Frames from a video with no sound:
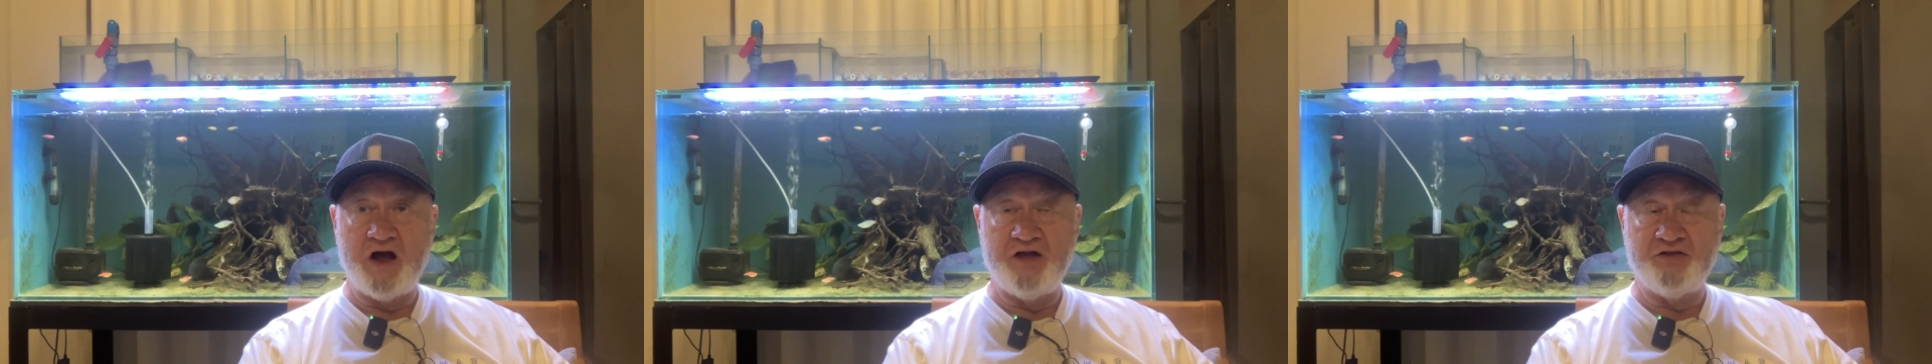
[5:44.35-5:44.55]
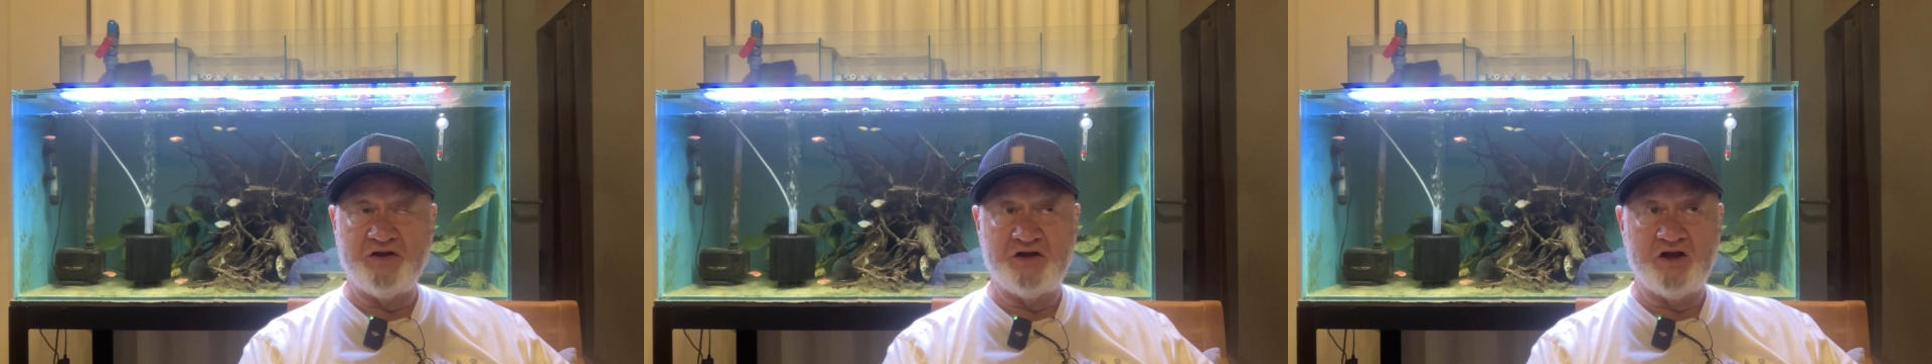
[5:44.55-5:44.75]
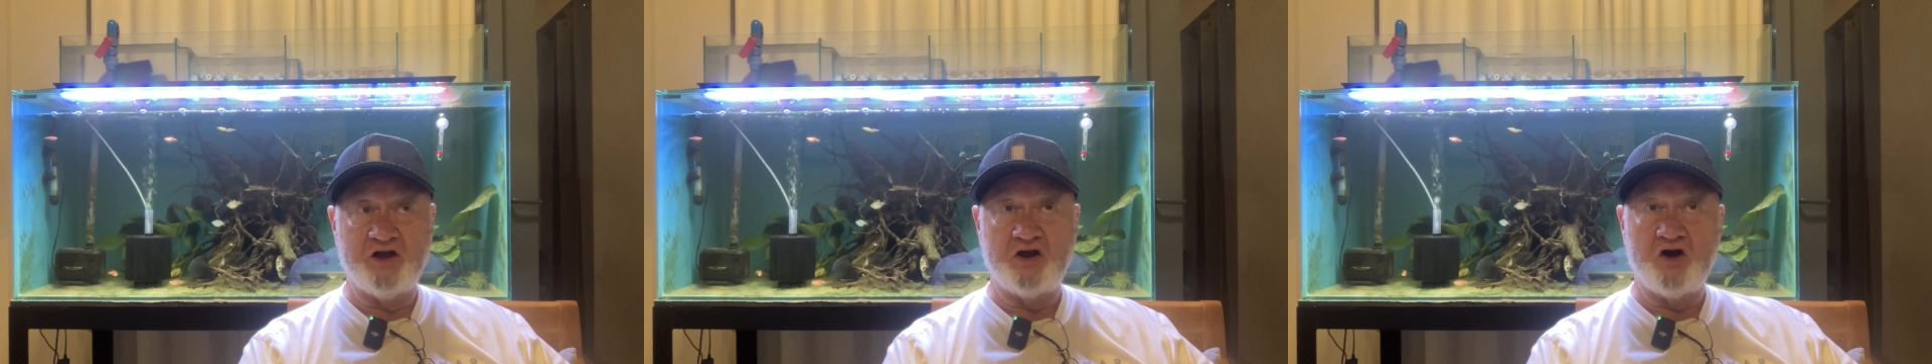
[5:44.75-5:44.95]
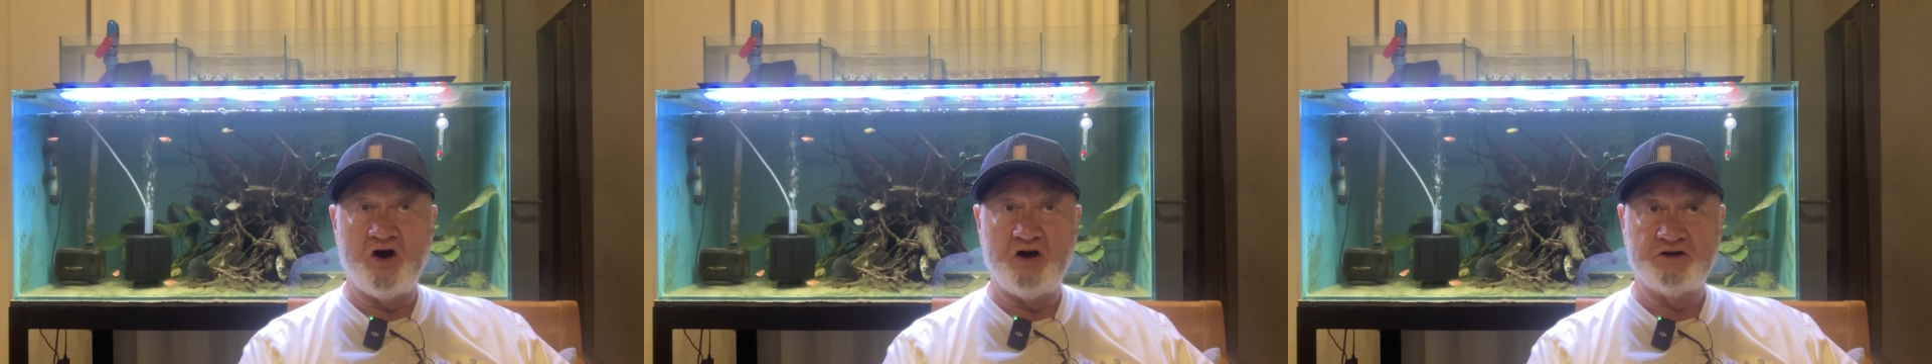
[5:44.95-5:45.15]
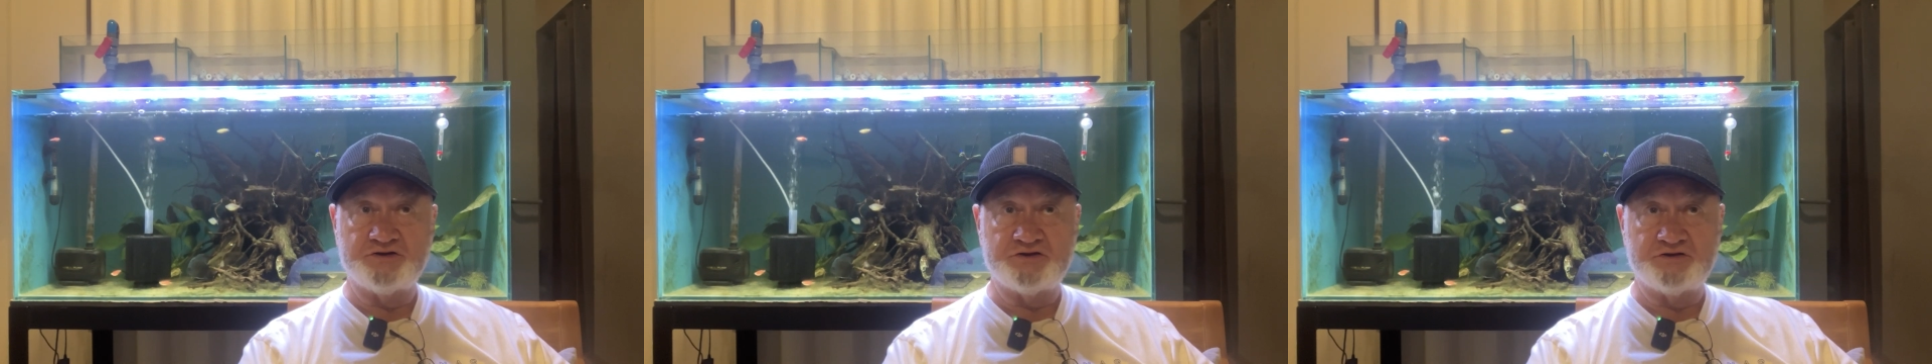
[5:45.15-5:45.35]
I think it
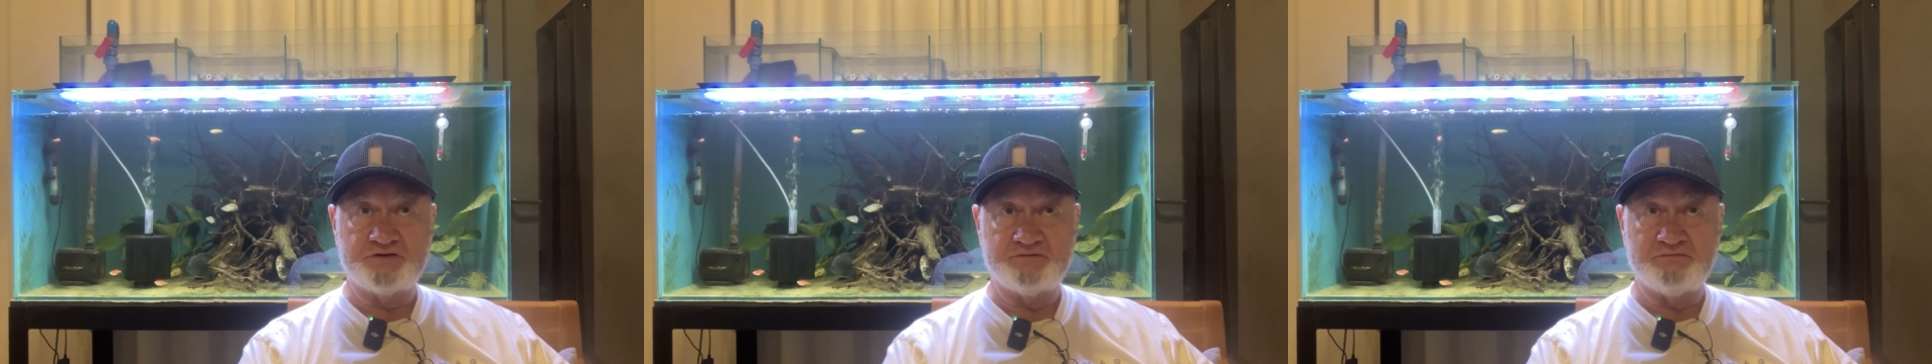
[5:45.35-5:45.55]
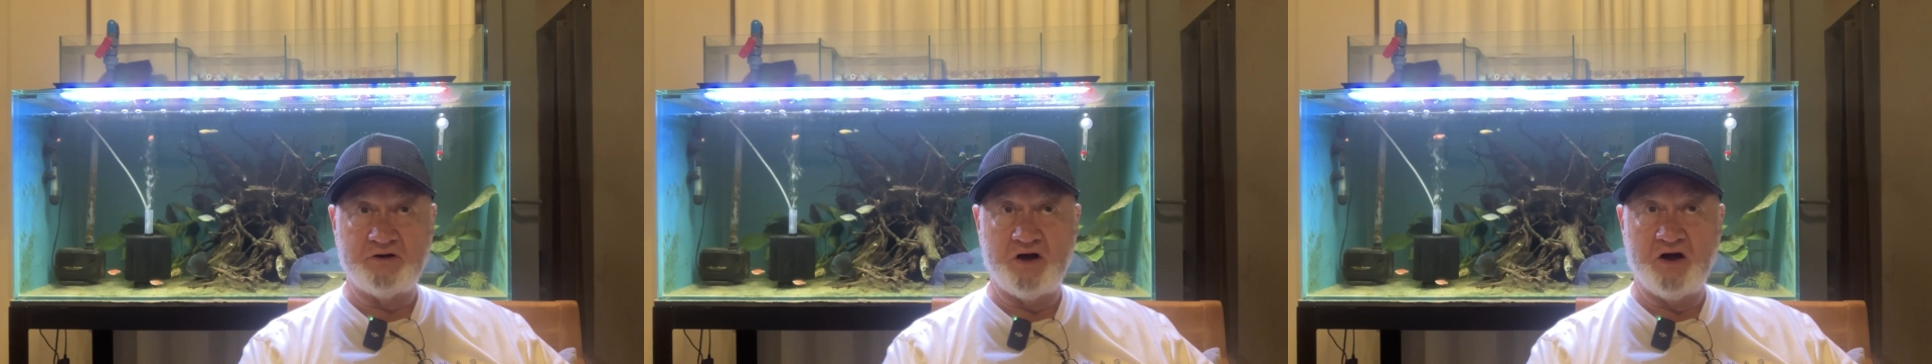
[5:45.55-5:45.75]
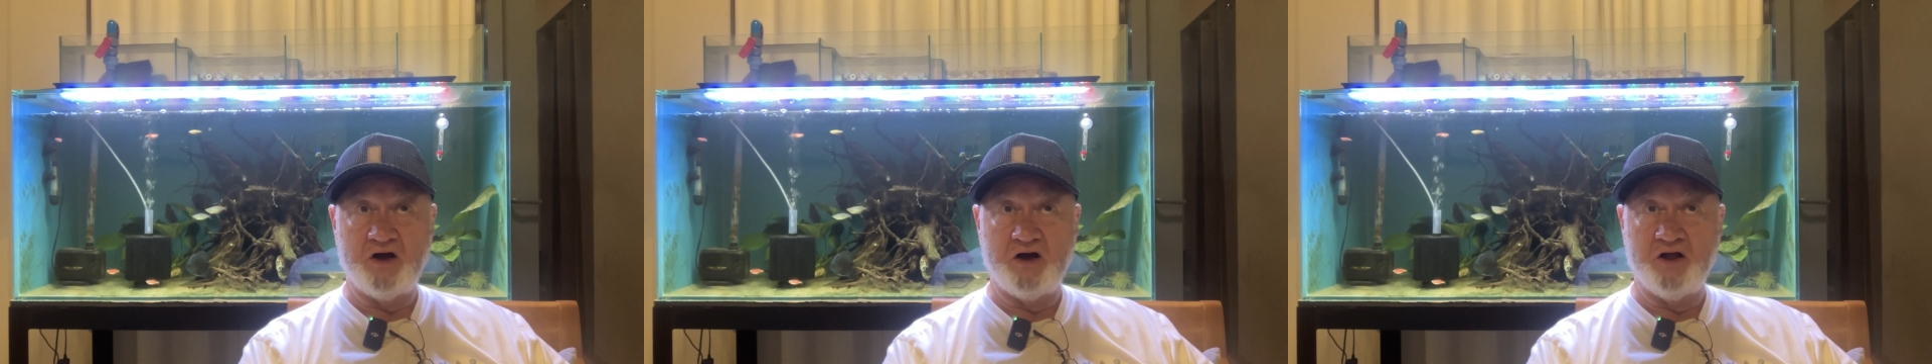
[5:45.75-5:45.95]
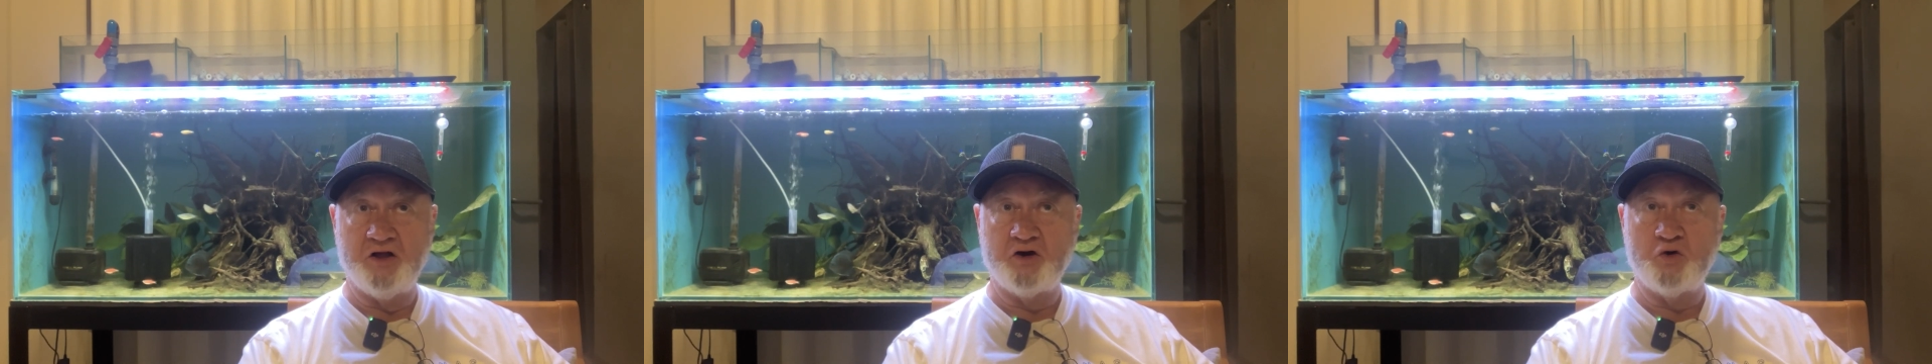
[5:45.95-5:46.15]
costs an